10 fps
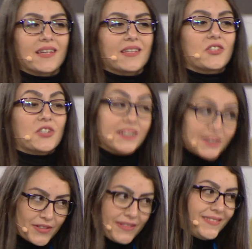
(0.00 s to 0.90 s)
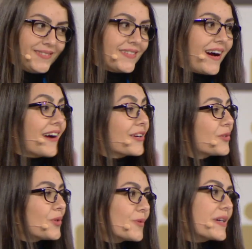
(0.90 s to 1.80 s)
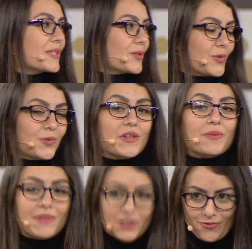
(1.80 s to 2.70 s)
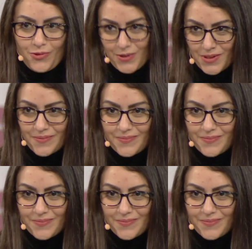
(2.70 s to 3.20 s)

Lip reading: Children are not always good with metaphors.